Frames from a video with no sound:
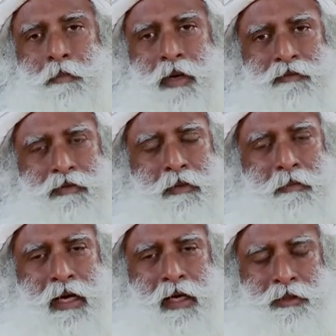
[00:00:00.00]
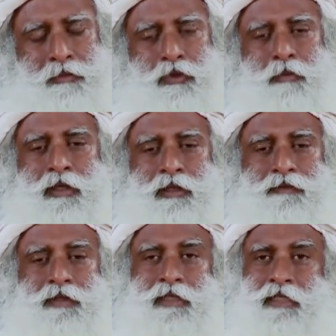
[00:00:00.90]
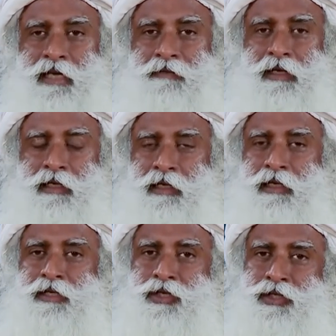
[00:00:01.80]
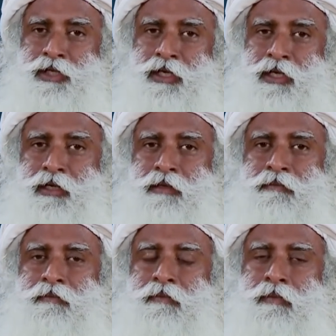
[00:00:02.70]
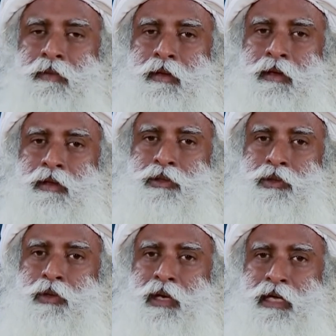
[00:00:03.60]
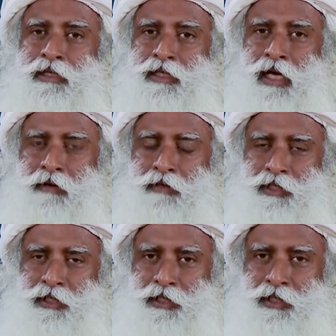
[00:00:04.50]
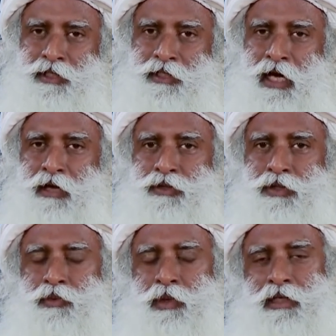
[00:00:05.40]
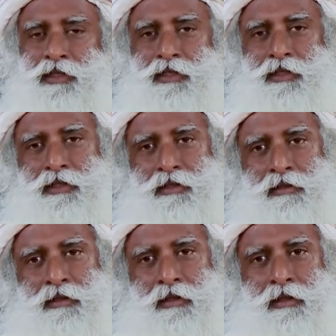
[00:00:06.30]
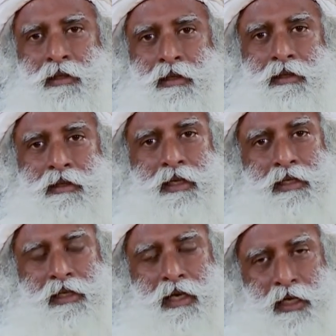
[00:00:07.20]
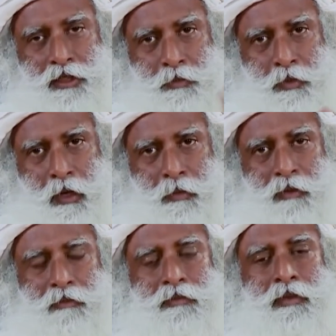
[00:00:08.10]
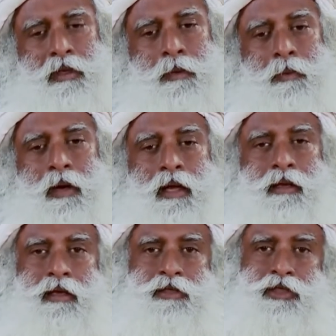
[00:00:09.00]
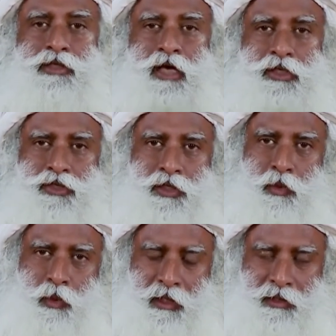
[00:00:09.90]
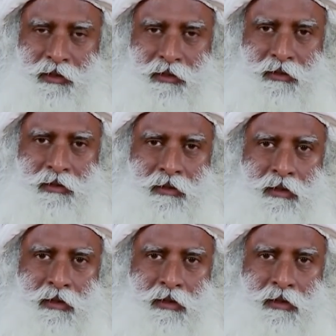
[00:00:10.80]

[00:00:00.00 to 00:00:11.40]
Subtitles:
apart from the mass movement, which is definitely necessary to cleanse our cities, towns and villages. There is a larger problem where there is industrial waste,